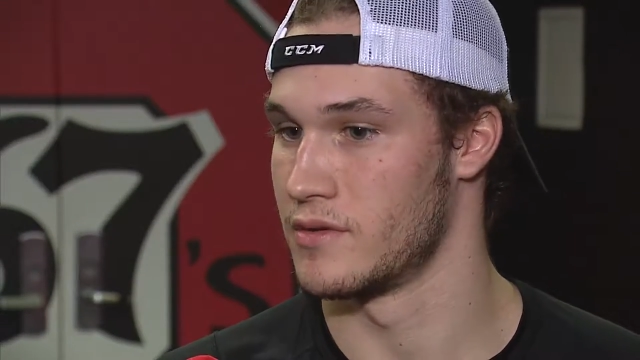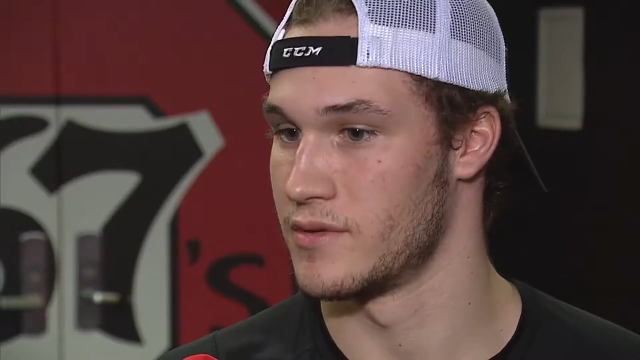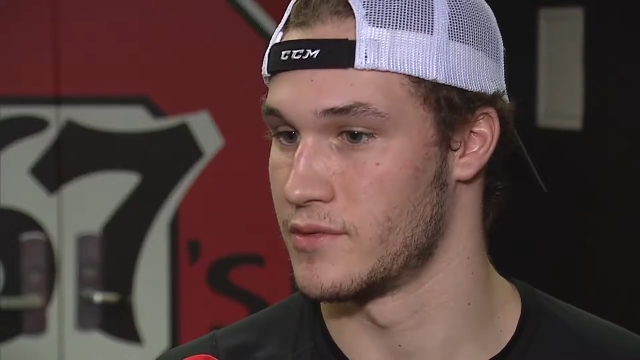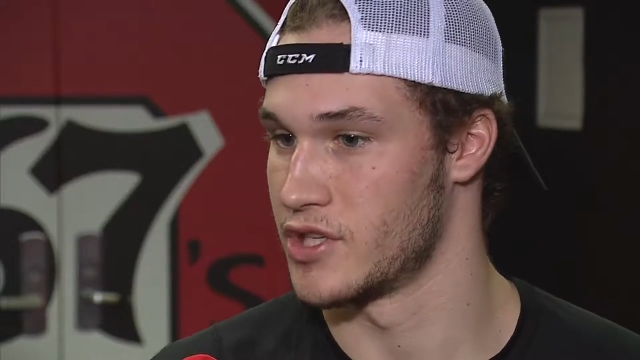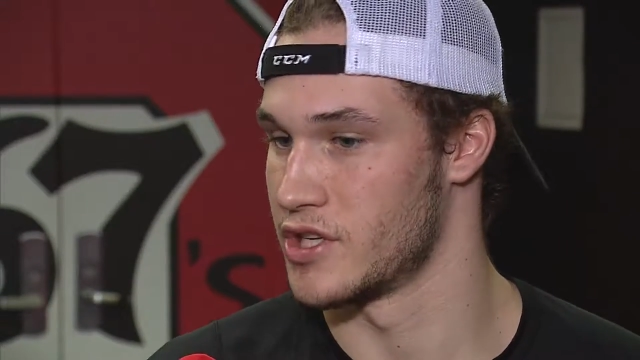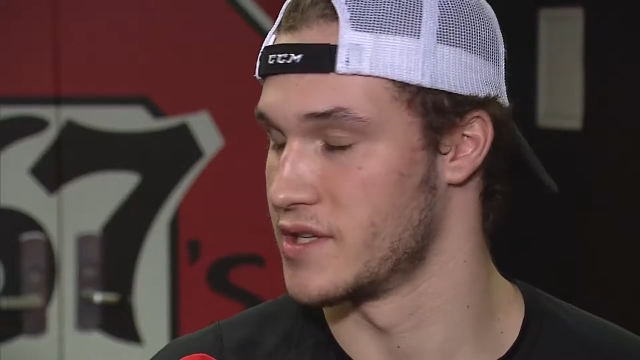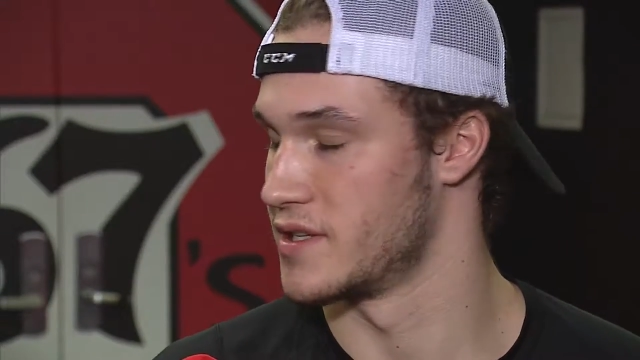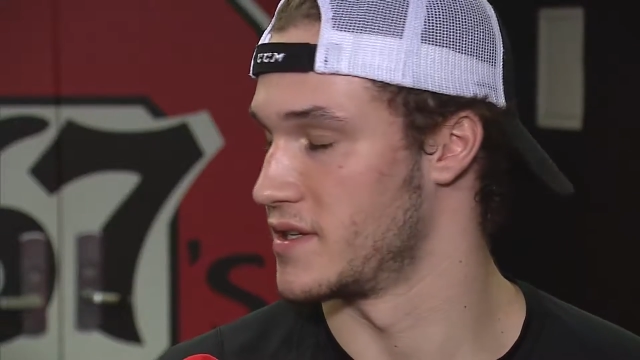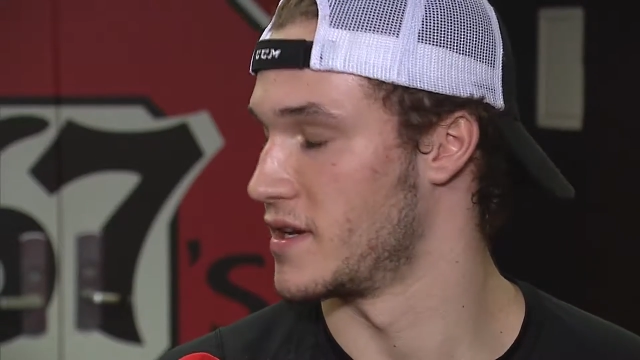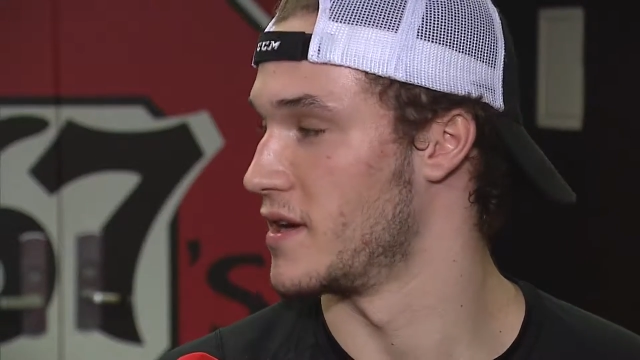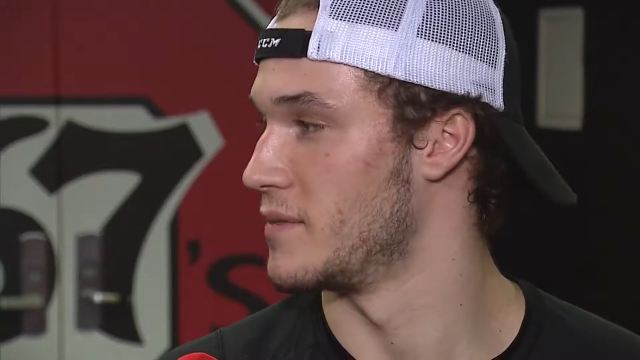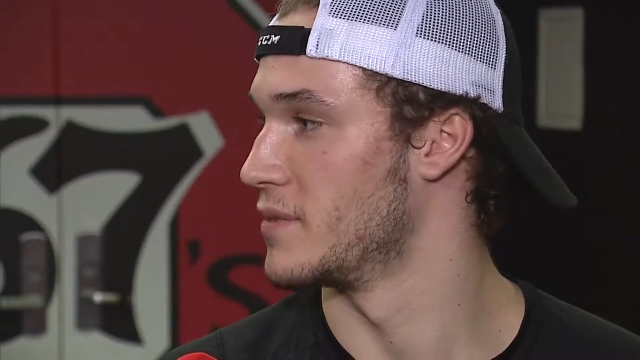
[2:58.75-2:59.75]
uh, which is
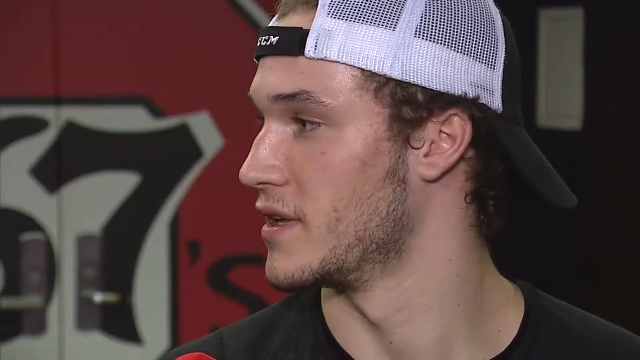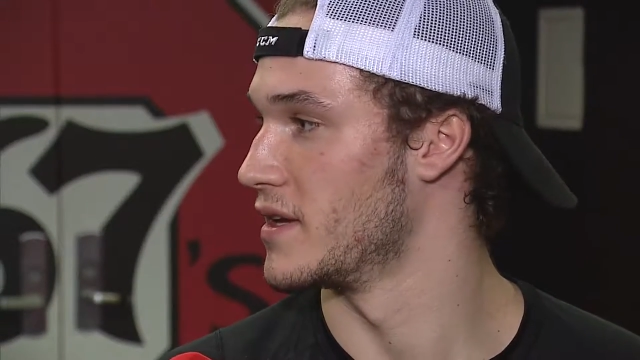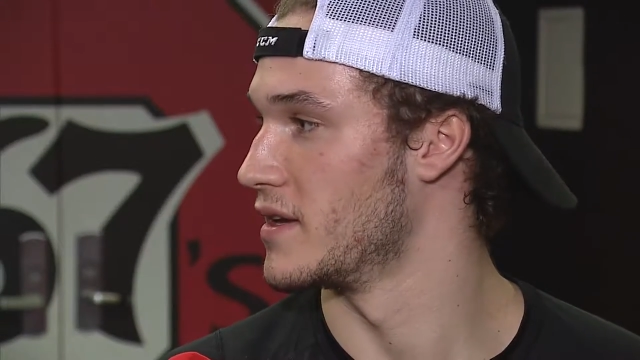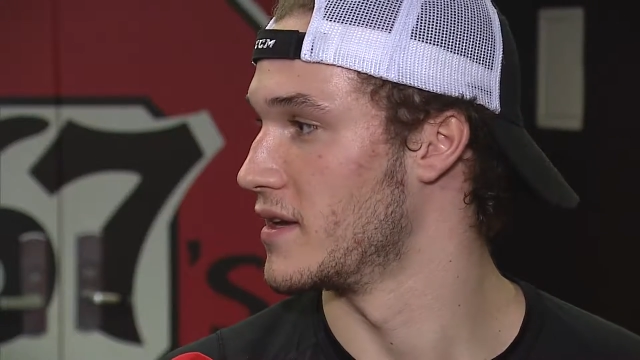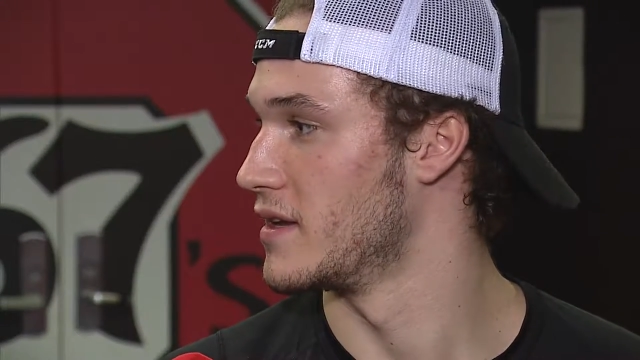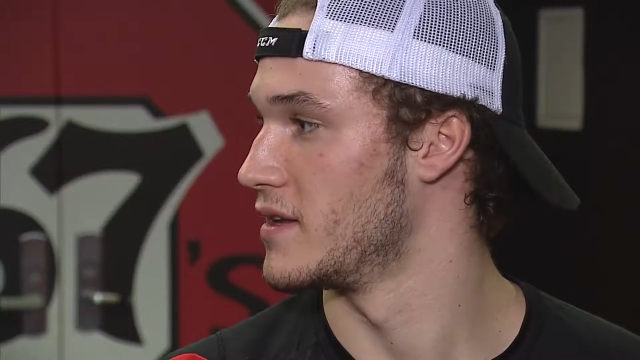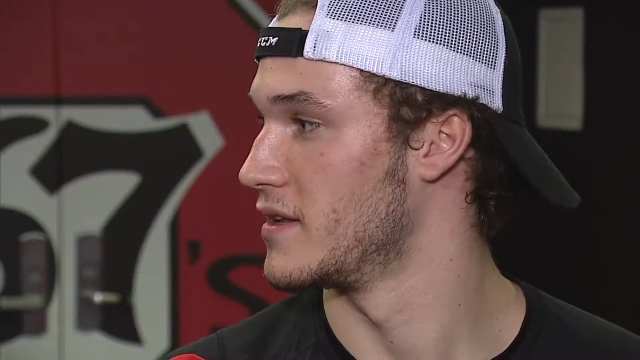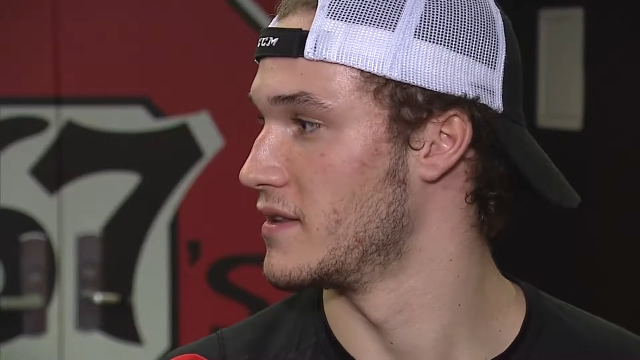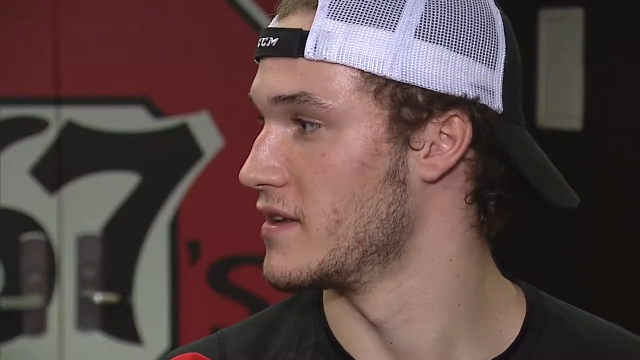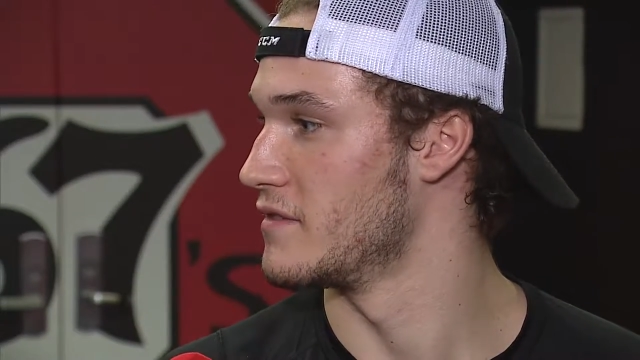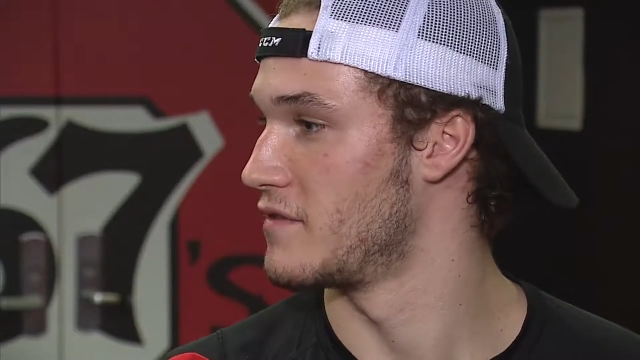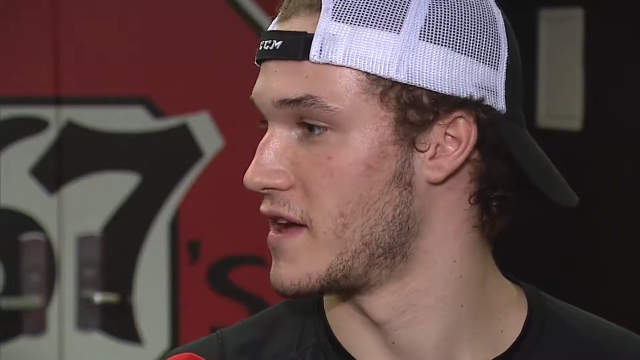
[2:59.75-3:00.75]
uh, play uh,
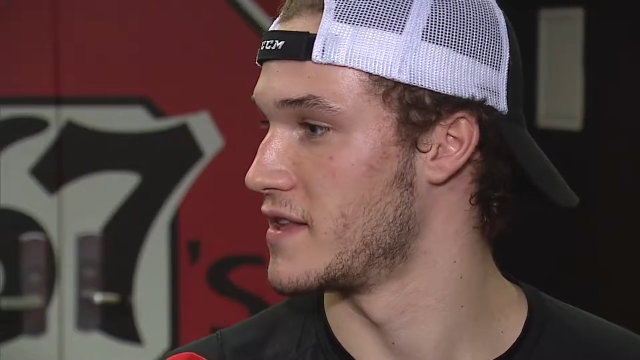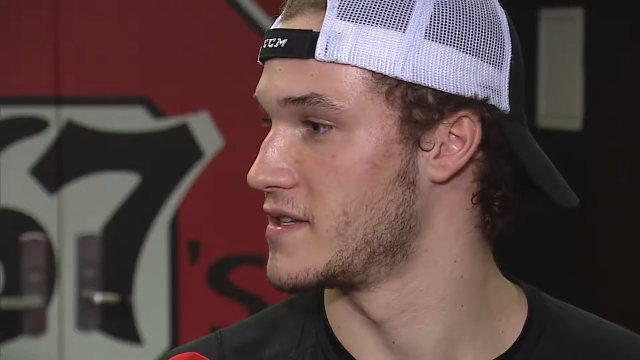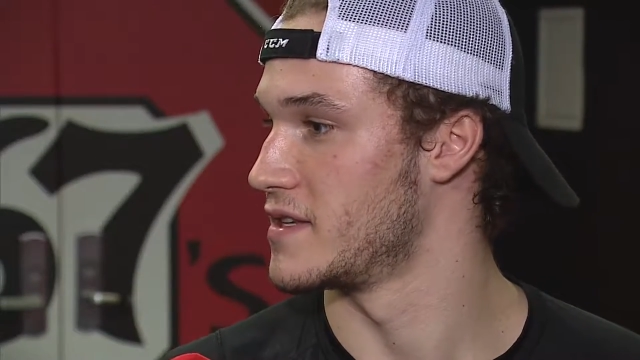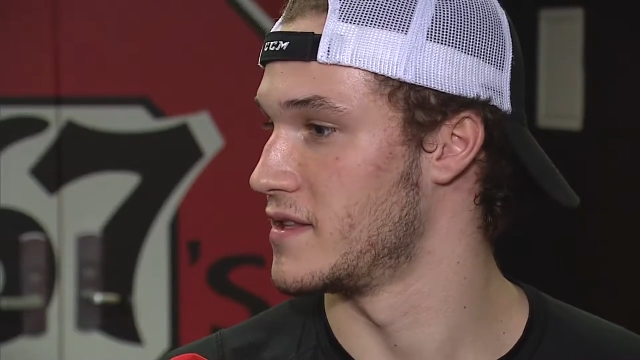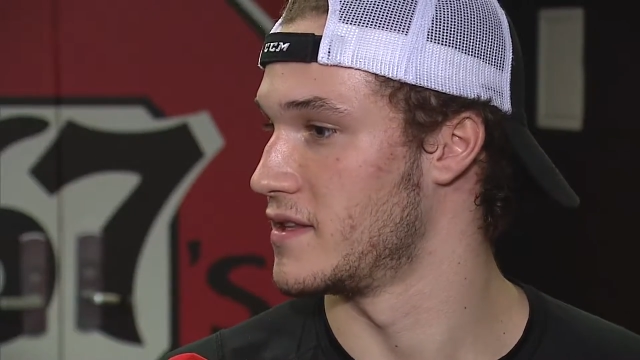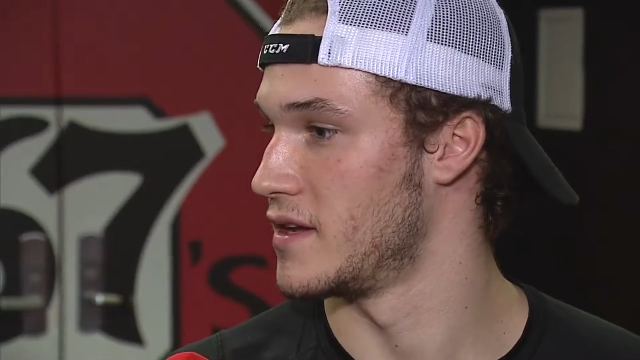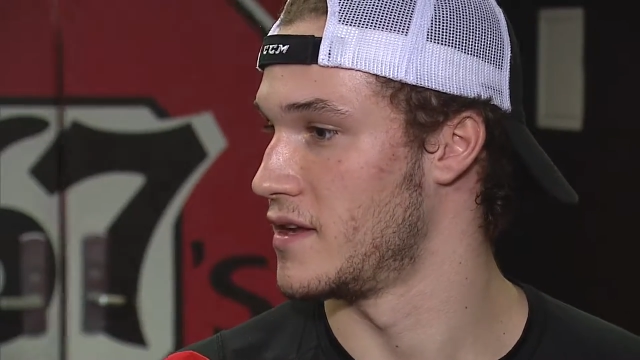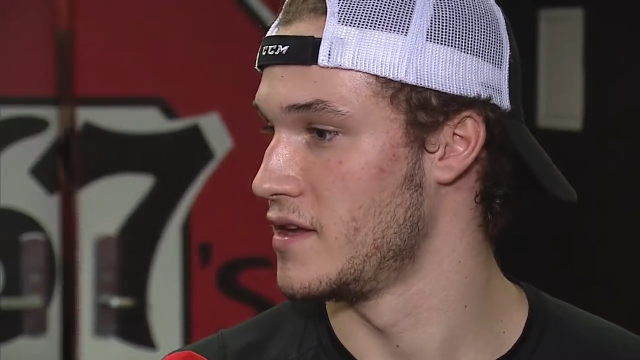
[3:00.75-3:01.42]
defense and uh,